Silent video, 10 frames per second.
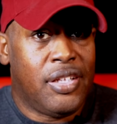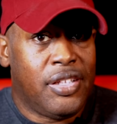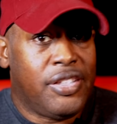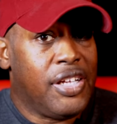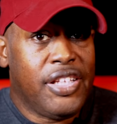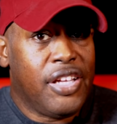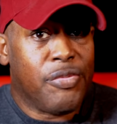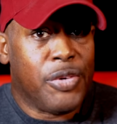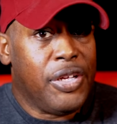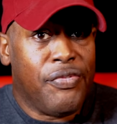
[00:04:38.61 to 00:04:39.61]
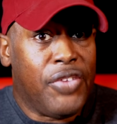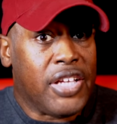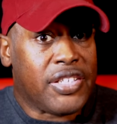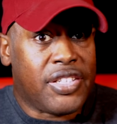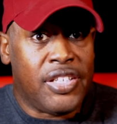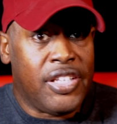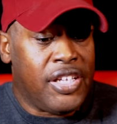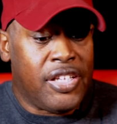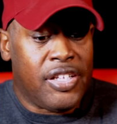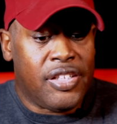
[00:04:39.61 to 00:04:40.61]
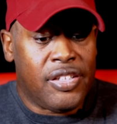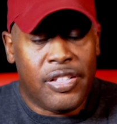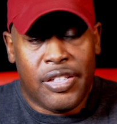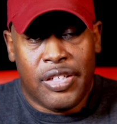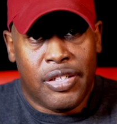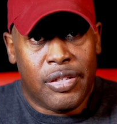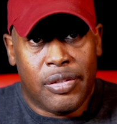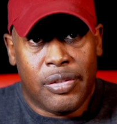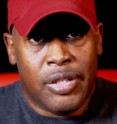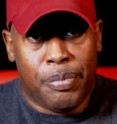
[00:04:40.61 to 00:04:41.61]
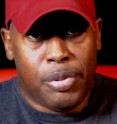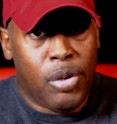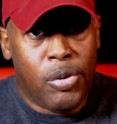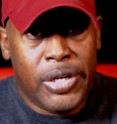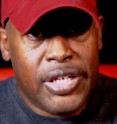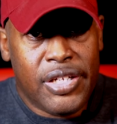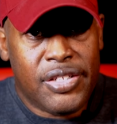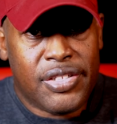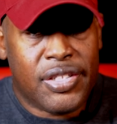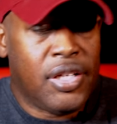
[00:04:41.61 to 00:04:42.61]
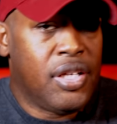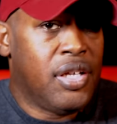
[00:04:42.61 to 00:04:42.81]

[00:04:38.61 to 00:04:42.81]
It doesn't get reinvested in employees.